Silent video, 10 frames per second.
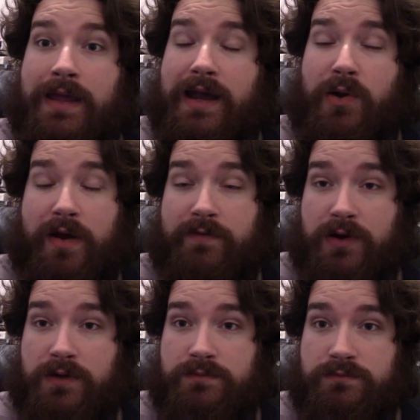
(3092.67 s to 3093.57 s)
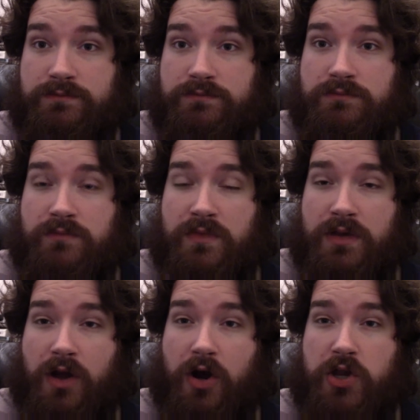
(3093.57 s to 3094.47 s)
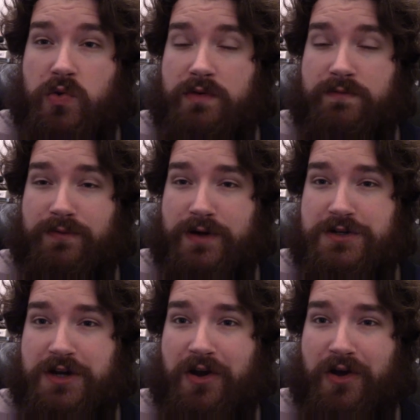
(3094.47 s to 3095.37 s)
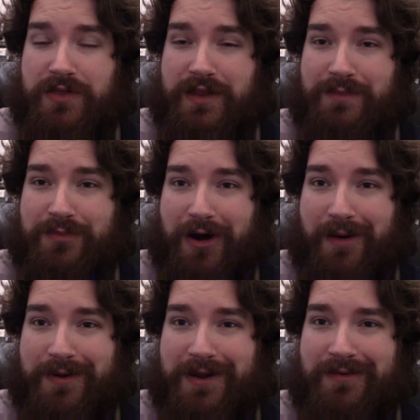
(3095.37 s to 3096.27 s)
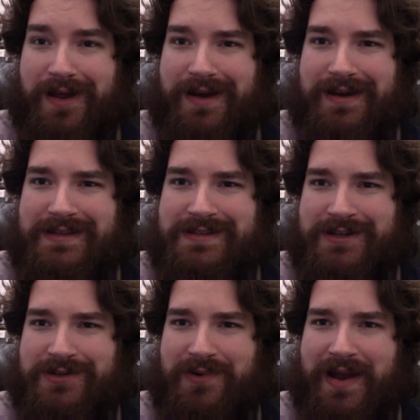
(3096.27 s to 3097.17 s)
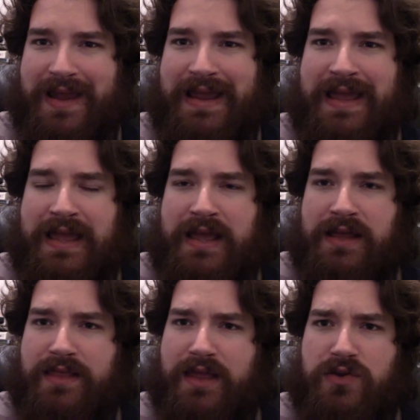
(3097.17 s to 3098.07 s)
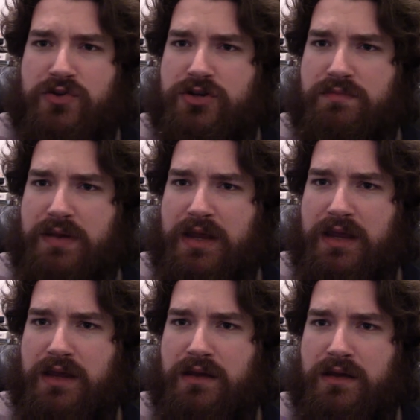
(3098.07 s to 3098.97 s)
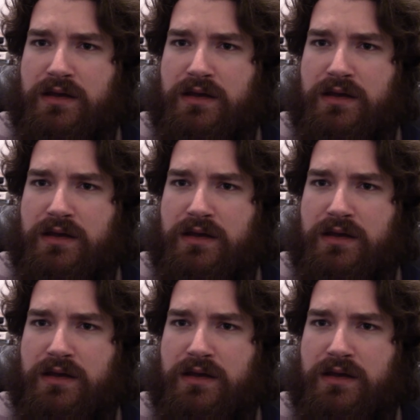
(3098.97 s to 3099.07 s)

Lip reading: However, are you infringing on their property right in such a way that you should be